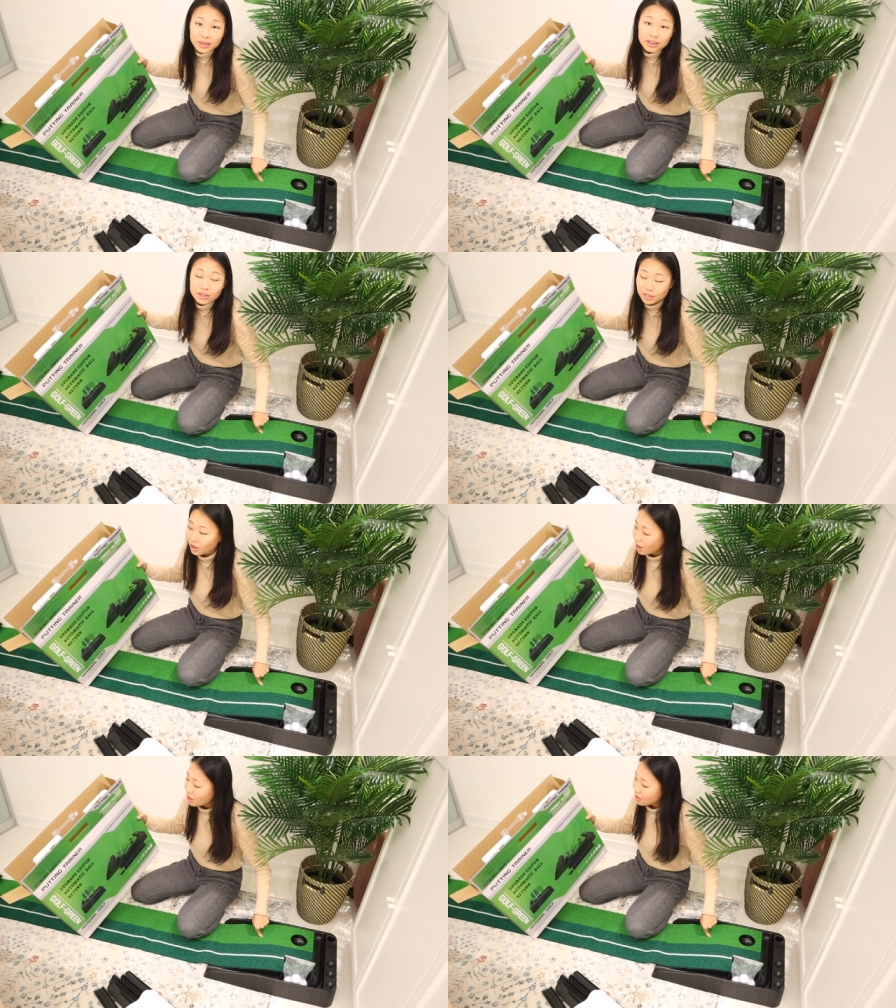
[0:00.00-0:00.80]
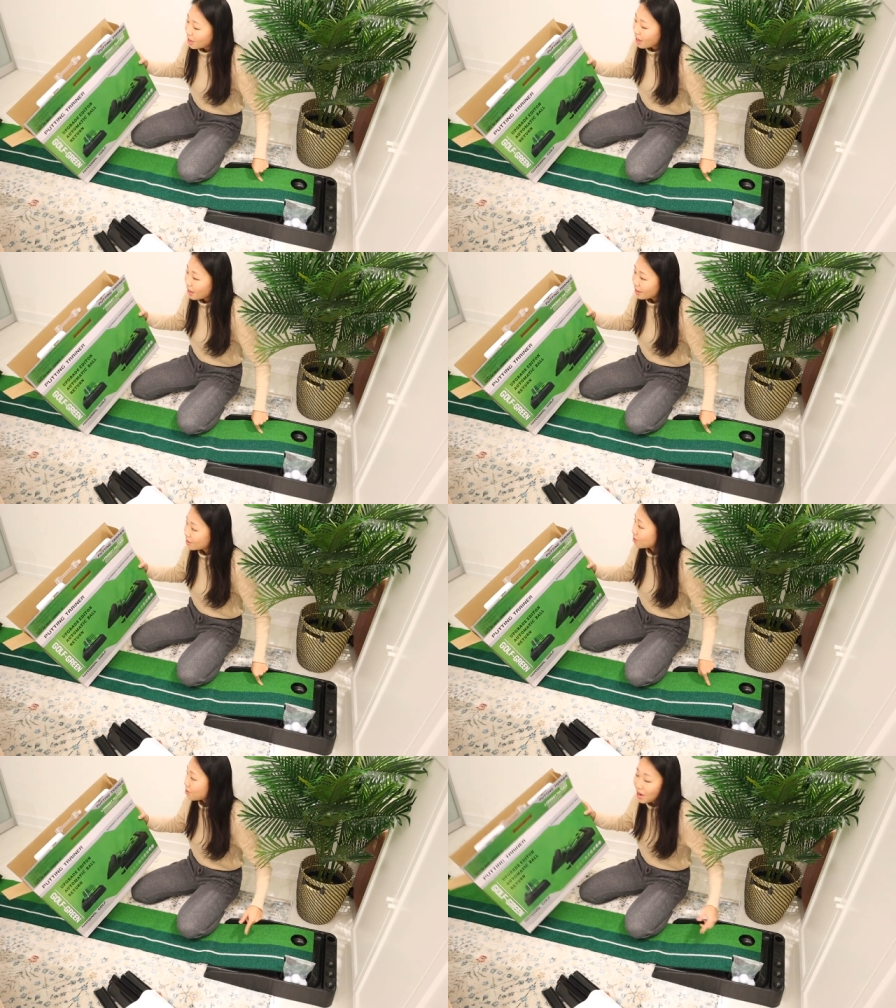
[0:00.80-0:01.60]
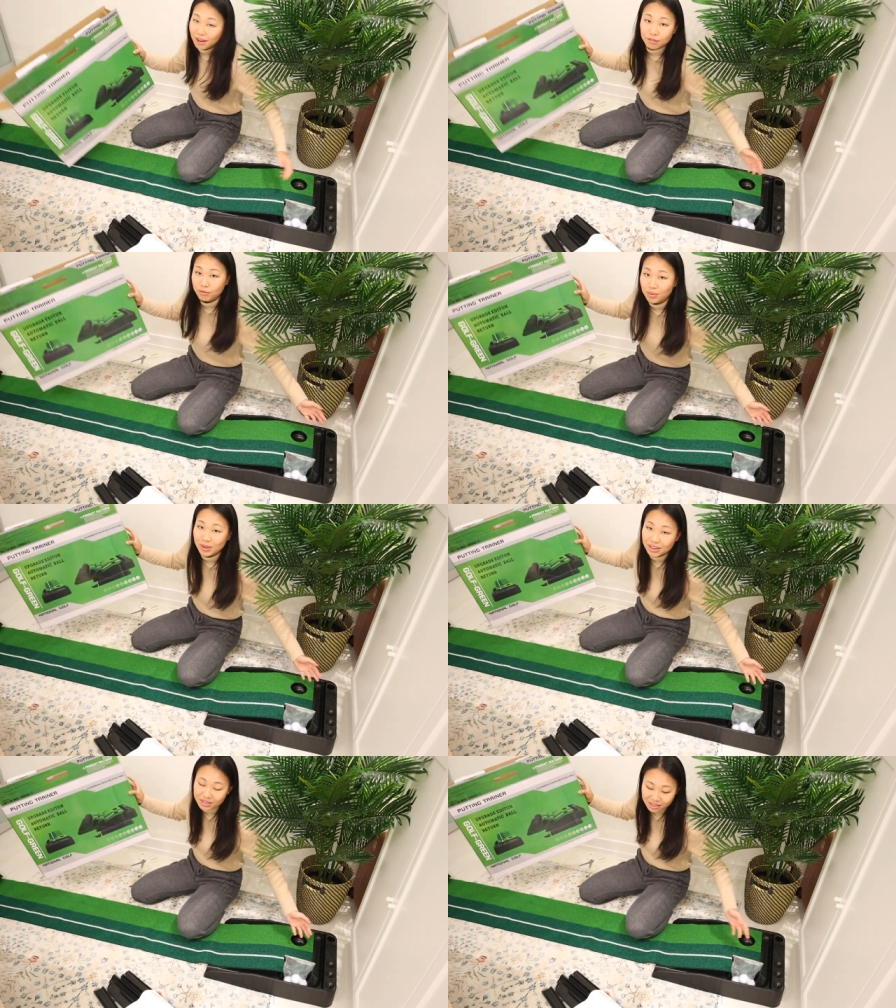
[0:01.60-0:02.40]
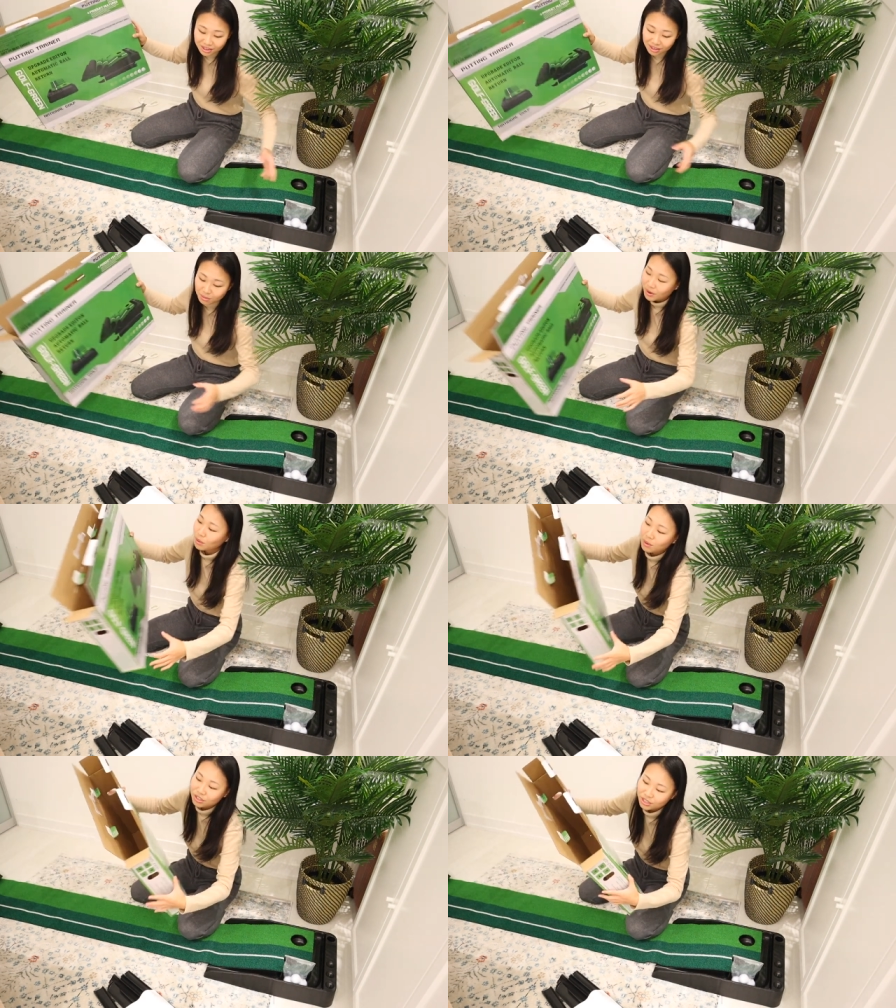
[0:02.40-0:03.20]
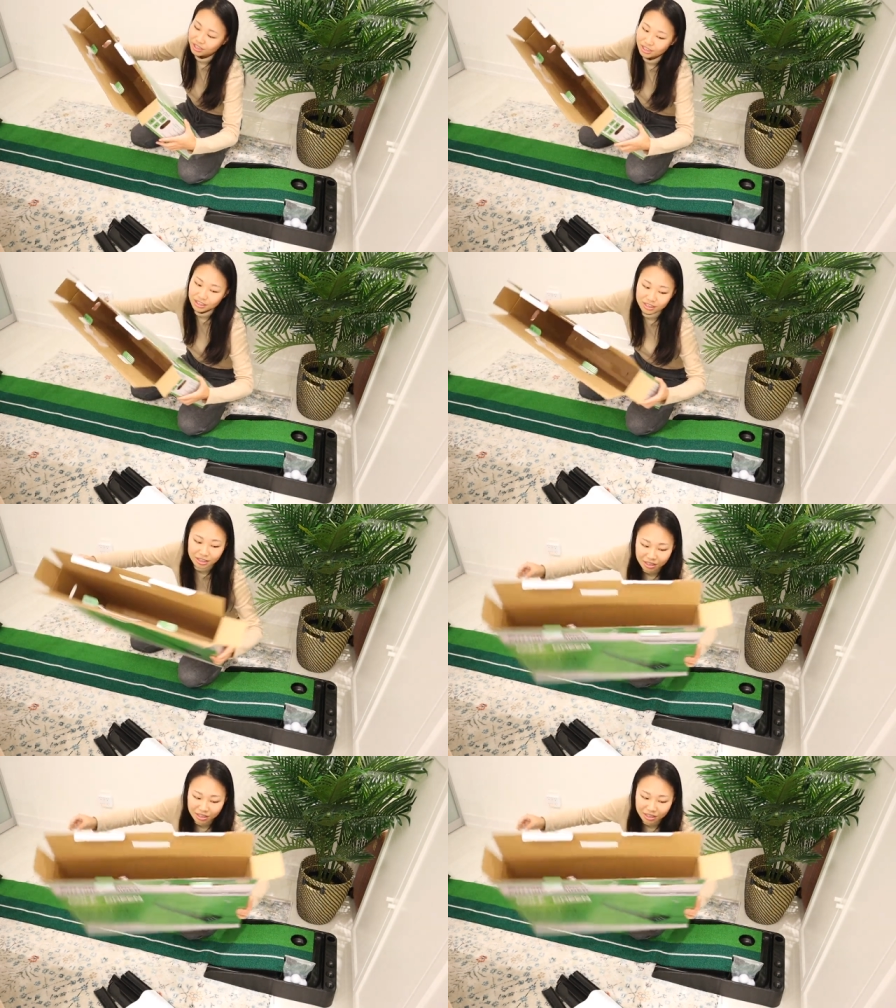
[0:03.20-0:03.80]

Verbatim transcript: meters long. I don't have three meters in here, but we're just gonna